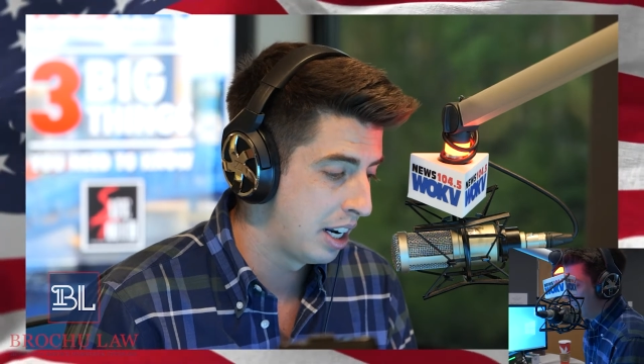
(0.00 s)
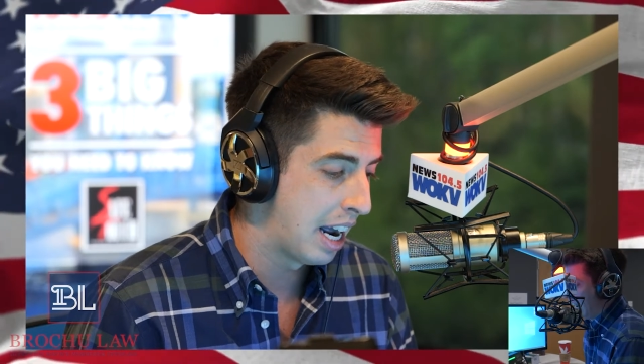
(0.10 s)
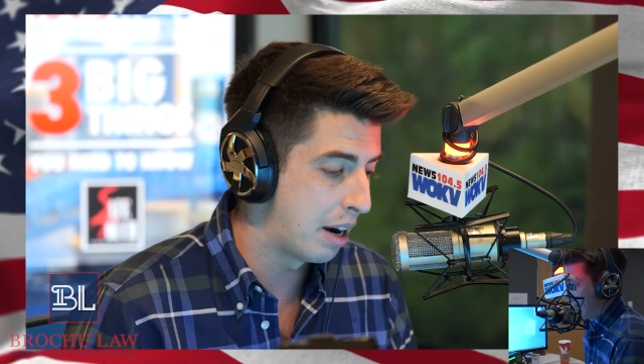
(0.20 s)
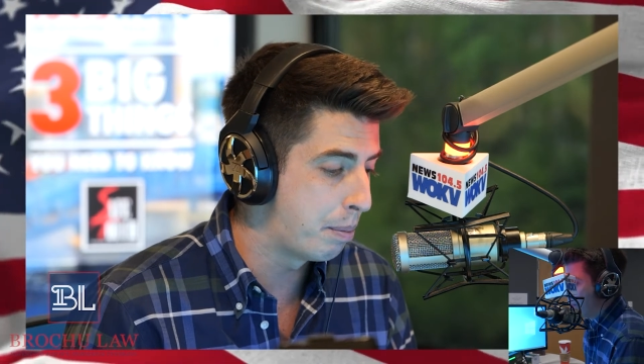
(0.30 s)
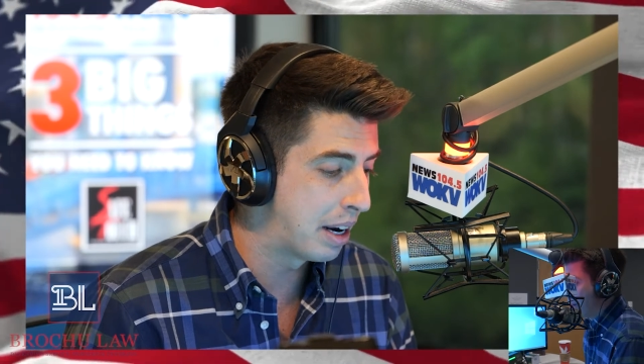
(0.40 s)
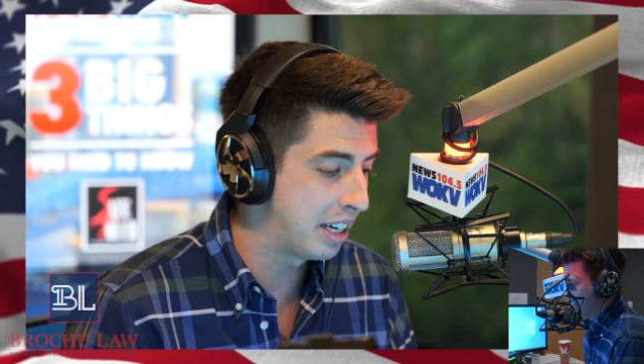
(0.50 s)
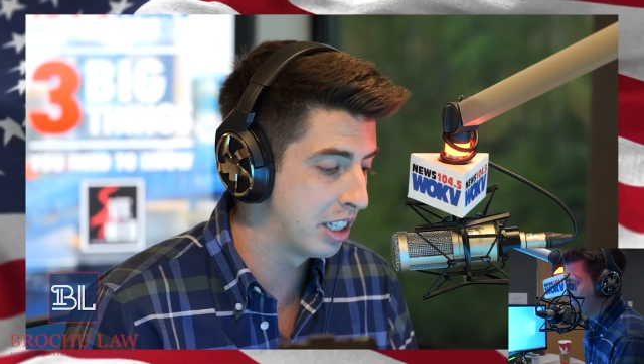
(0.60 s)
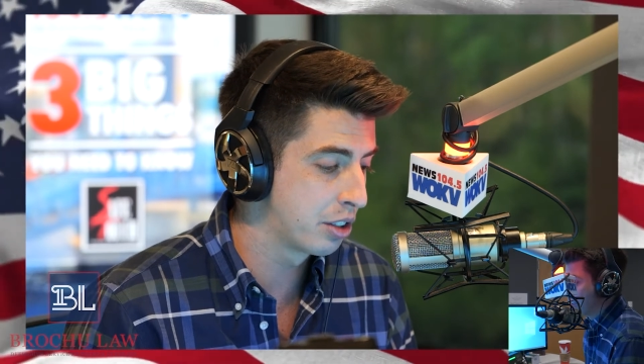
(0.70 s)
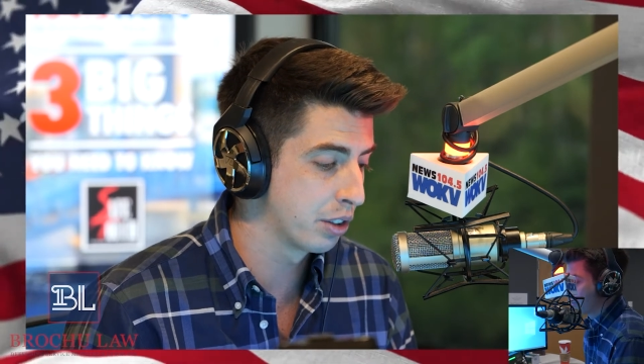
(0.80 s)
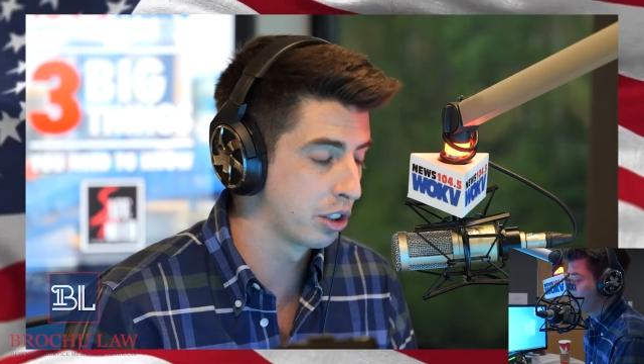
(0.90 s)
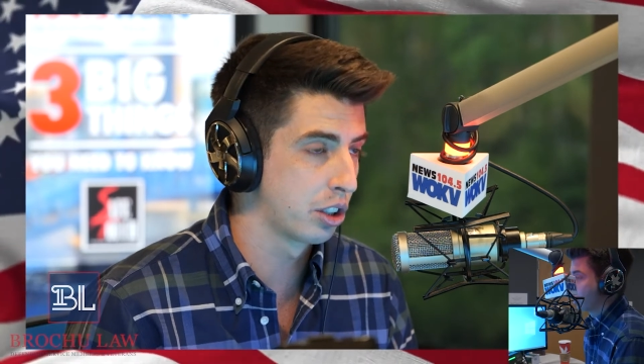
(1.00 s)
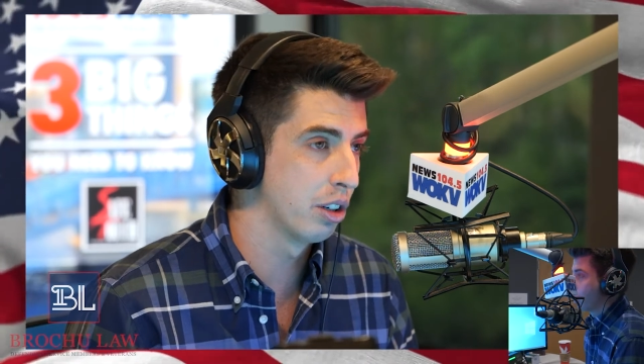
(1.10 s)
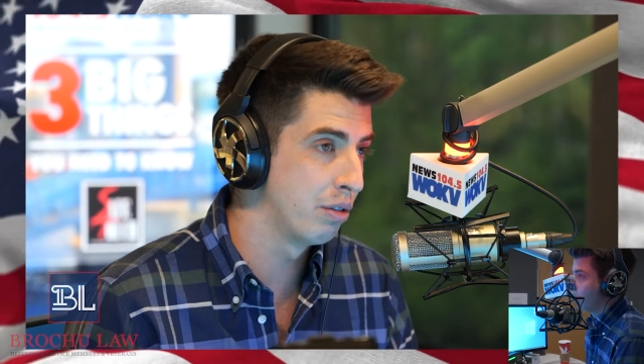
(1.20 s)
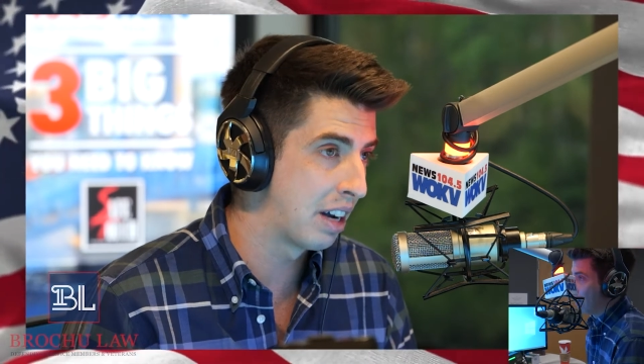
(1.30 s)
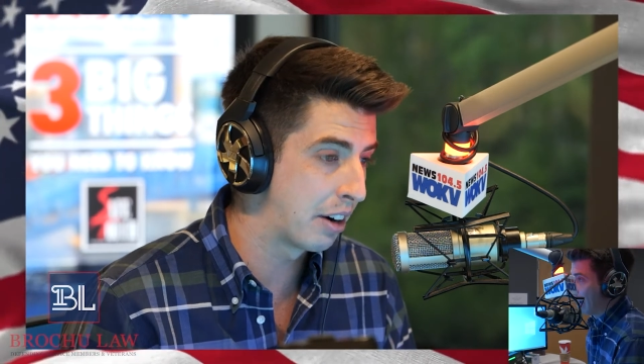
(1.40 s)
and opinions for
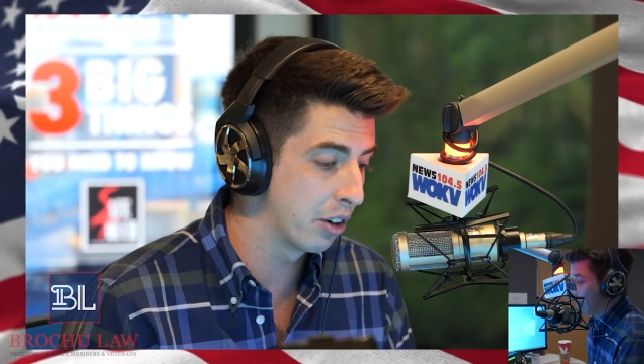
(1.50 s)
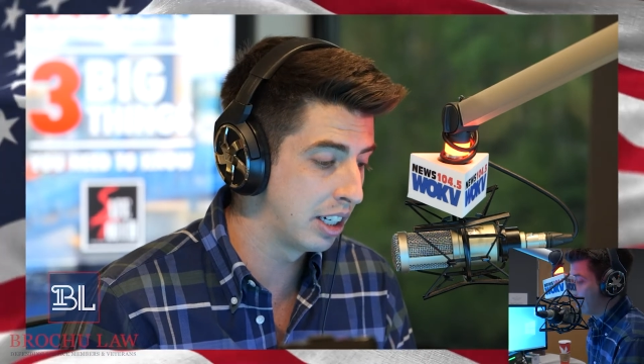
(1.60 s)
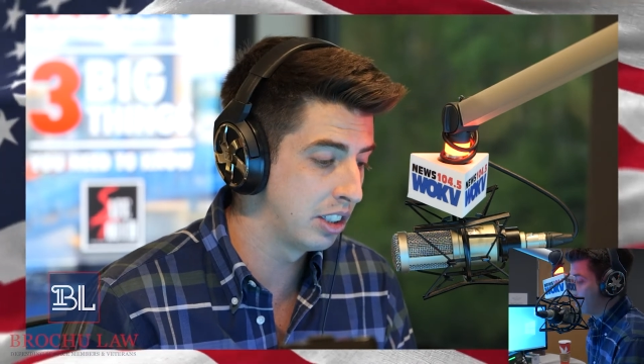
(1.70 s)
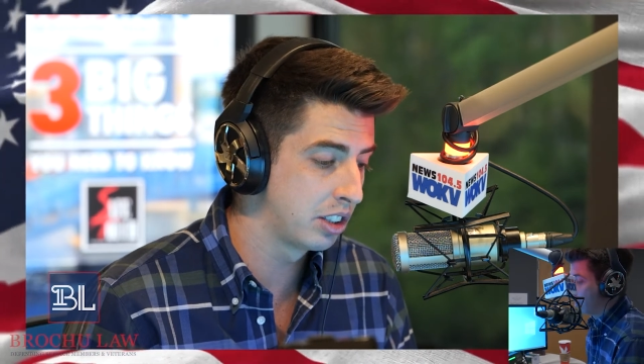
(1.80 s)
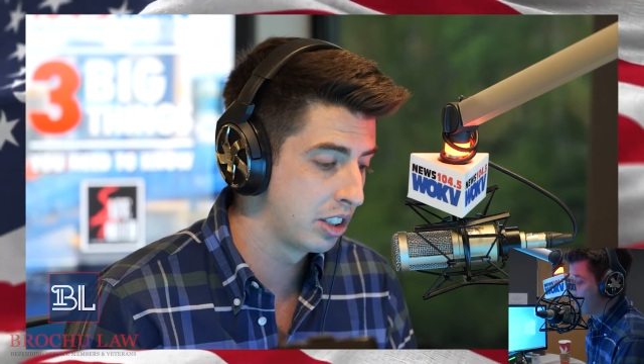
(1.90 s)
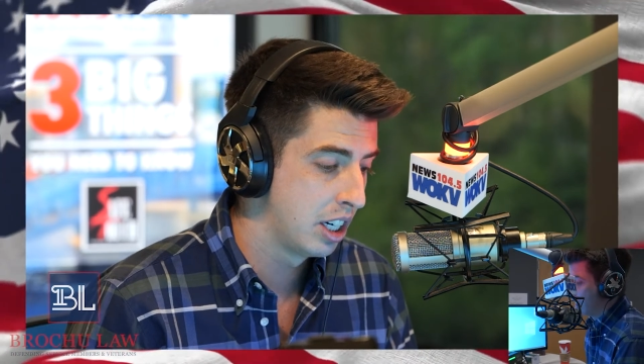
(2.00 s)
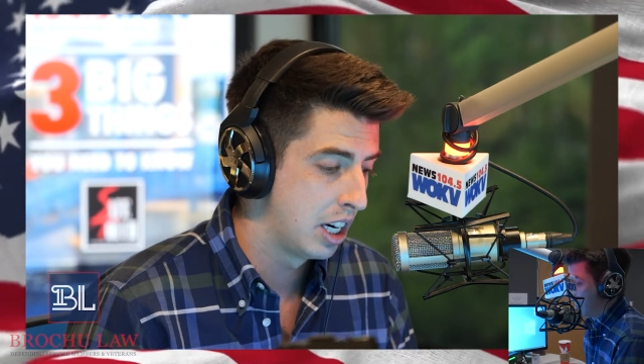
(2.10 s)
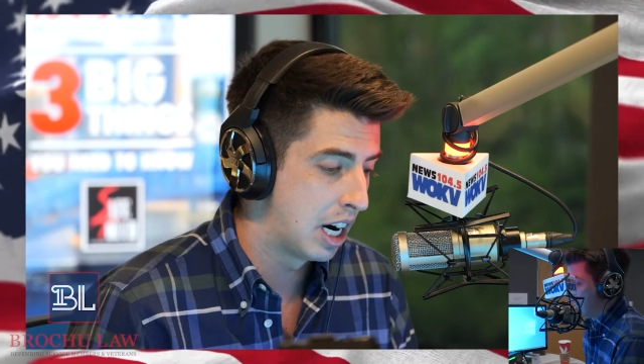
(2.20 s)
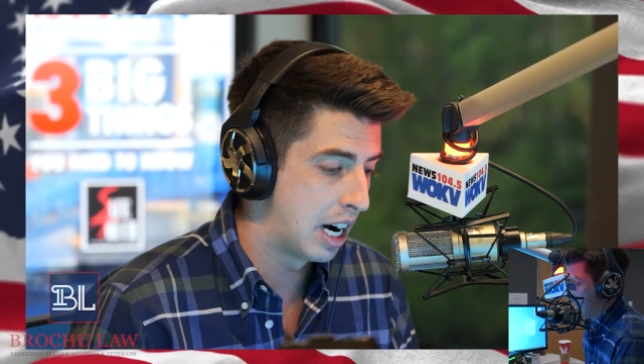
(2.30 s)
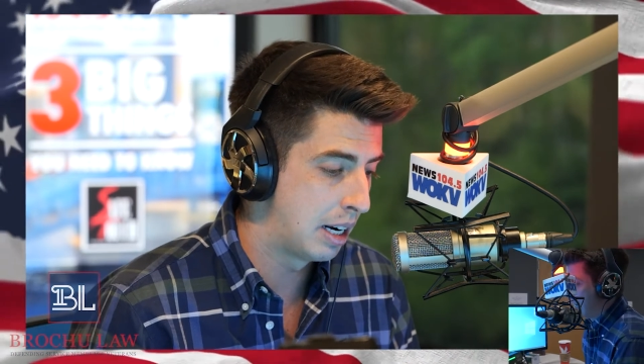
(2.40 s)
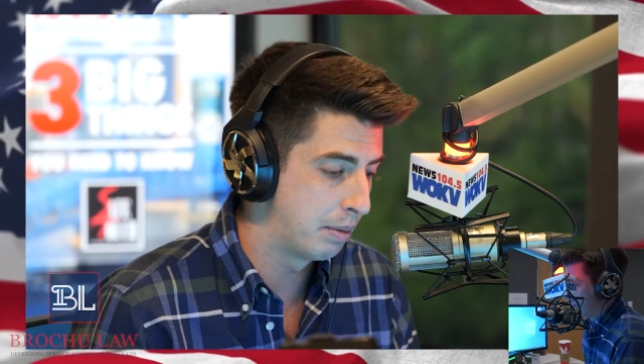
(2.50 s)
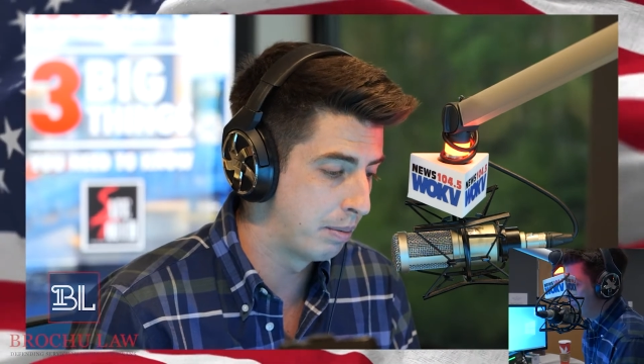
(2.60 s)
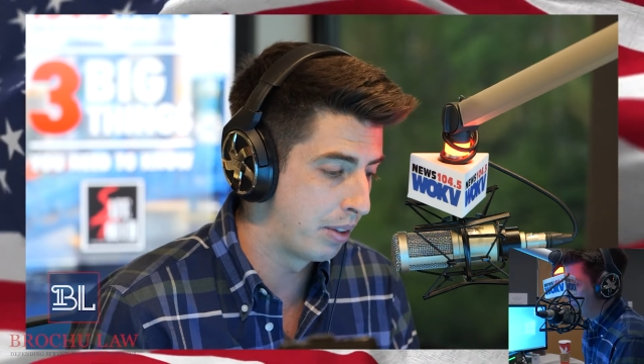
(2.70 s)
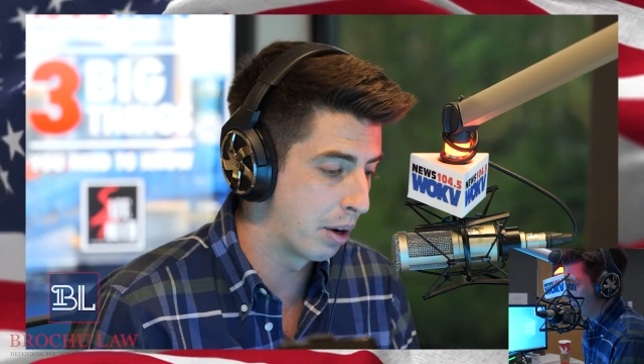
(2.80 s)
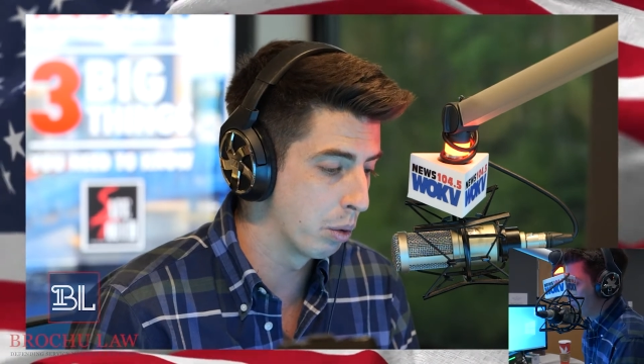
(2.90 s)
certain veterans
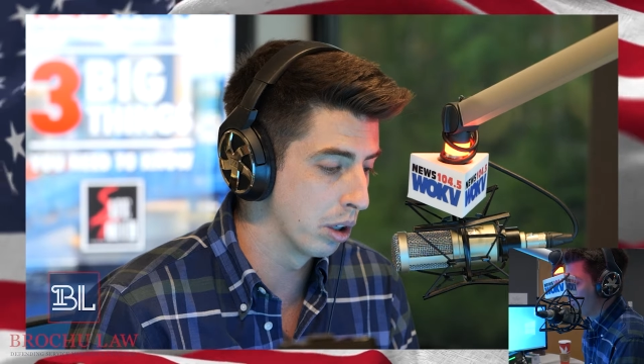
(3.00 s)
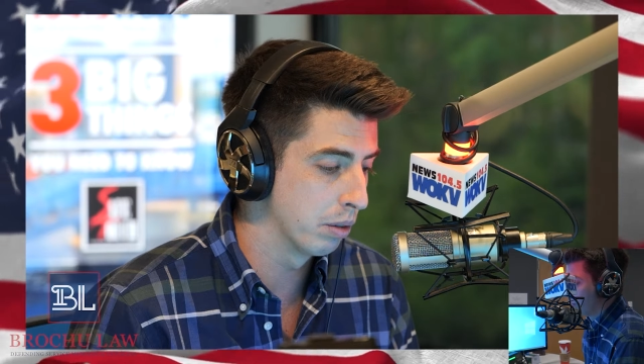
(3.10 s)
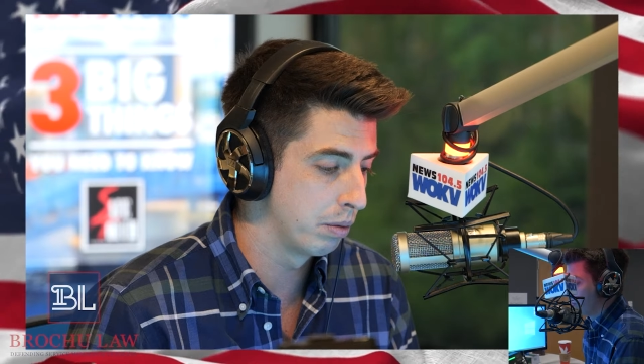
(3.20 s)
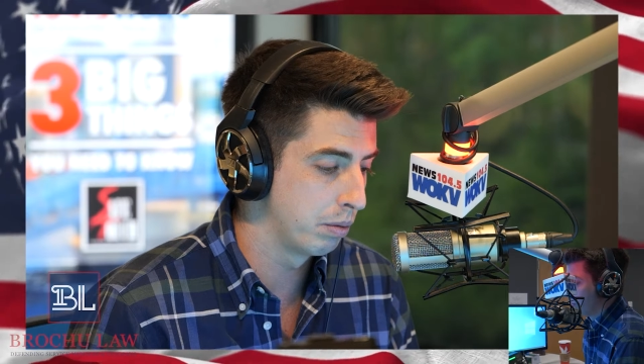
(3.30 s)
that